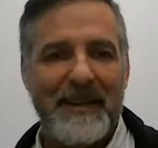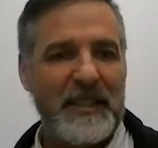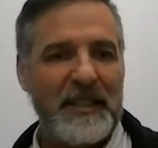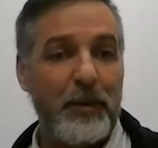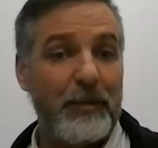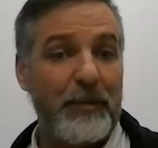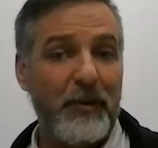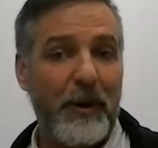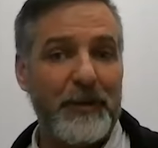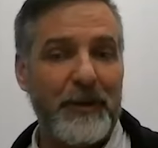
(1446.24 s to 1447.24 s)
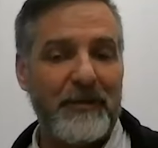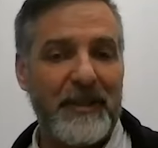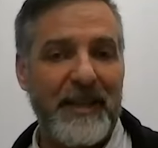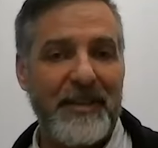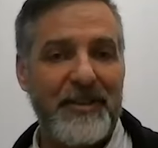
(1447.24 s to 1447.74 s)
Explore B Corp
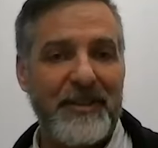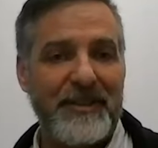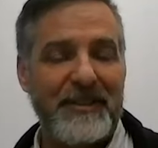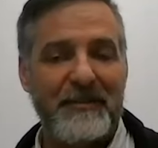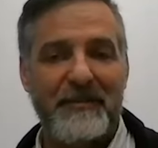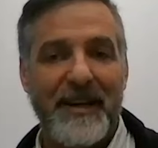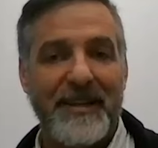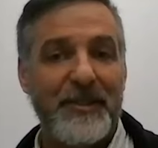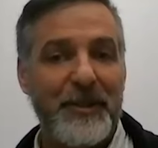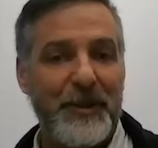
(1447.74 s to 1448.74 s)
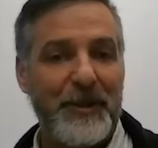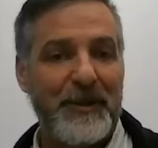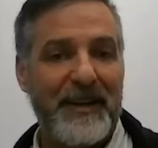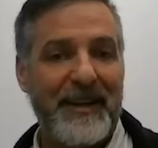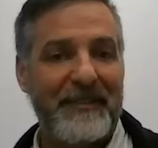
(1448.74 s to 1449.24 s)
certification, find
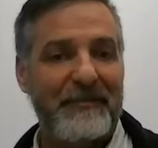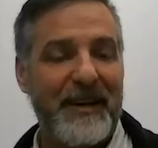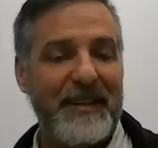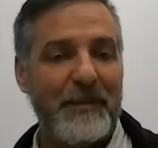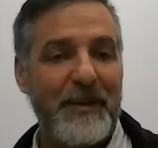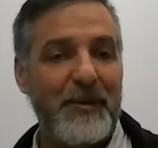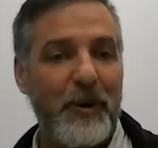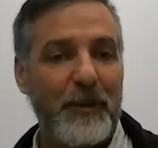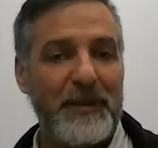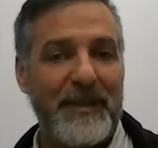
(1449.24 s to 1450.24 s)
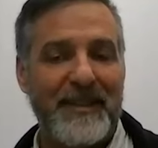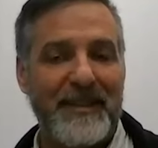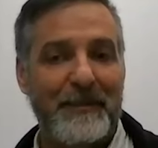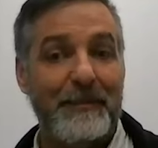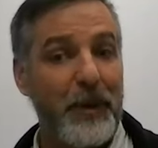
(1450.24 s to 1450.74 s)
the B Corps and
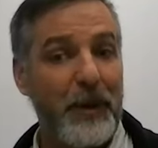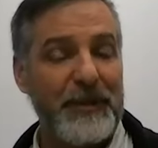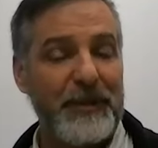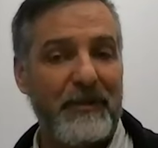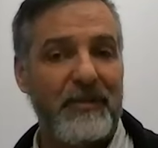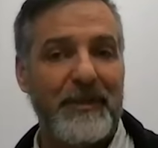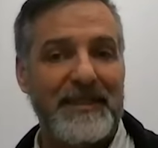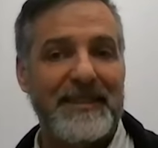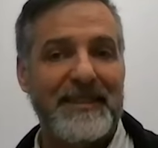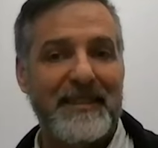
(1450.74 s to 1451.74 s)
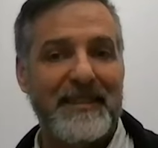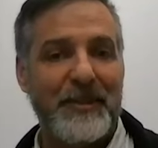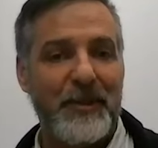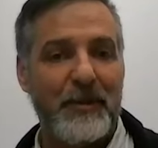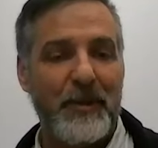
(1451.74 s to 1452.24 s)
the purpose-driven businesses in
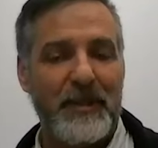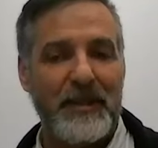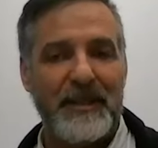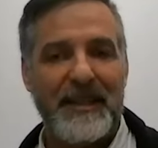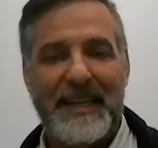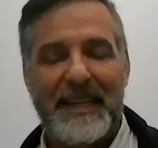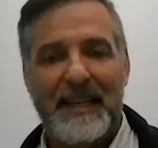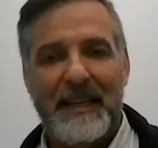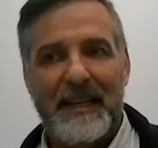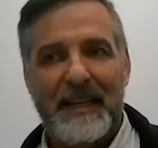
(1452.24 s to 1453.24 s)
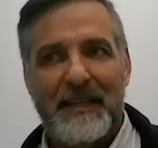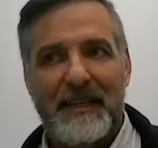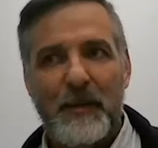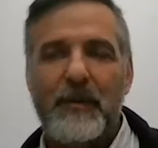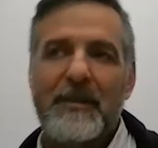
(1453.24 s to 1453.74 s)
your community.
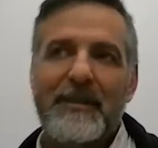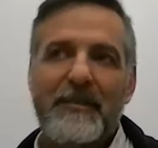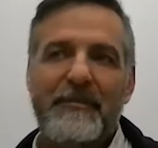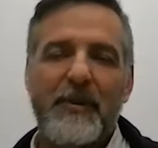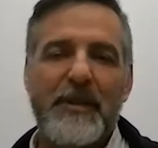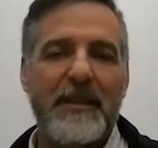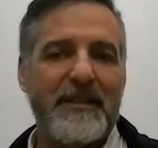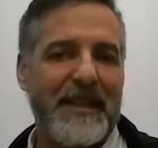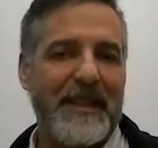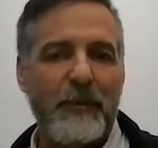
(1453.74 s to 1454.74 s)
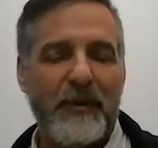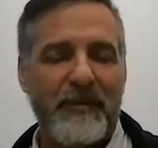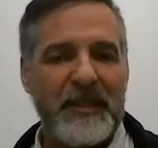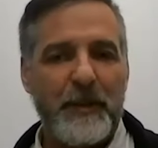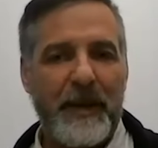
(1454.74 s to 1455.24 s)
For years, I think we've
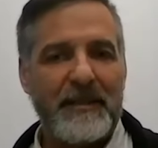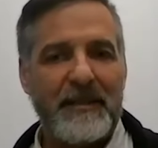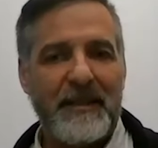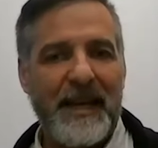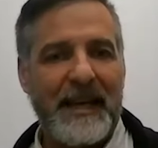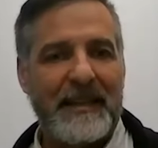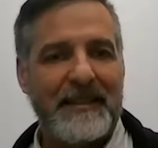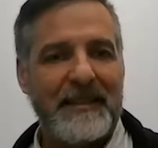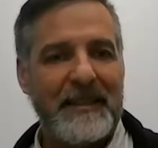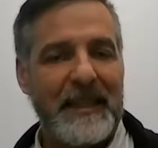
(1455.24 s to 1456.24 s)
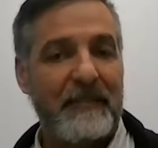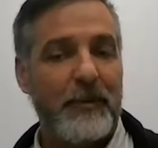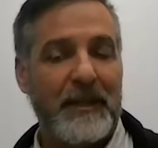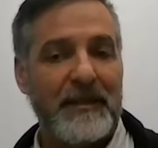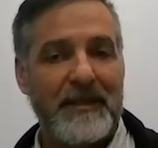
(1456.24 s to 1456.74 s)
expected that
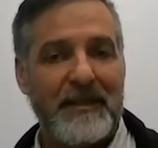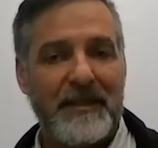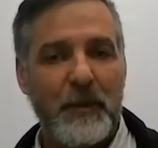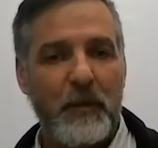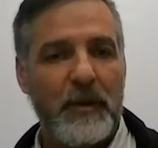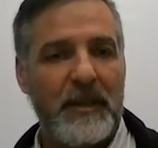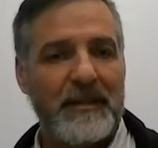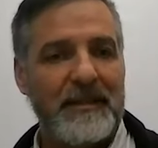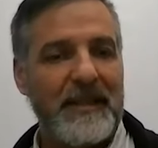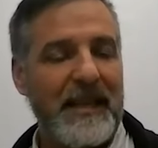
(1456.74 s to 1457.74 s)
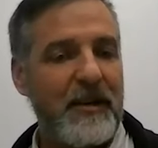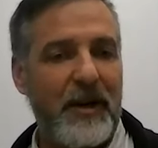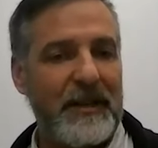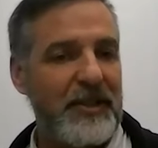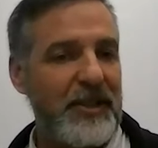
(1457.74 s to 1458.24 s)
governments would take
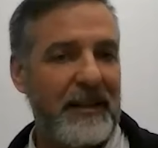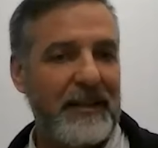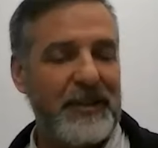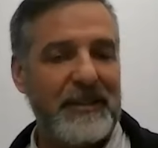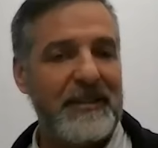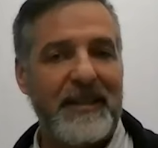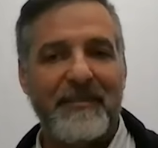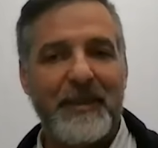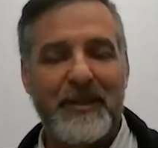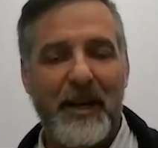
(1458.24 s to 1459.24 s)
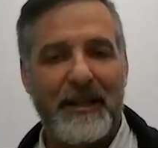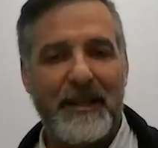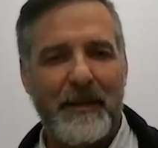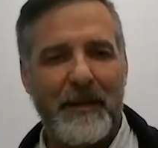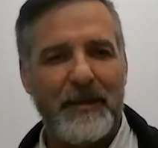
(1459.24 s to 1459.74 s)
on the challenges that I've been
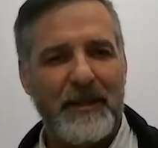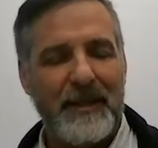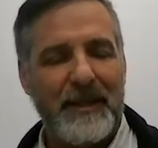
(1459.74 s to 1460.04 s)
talking about.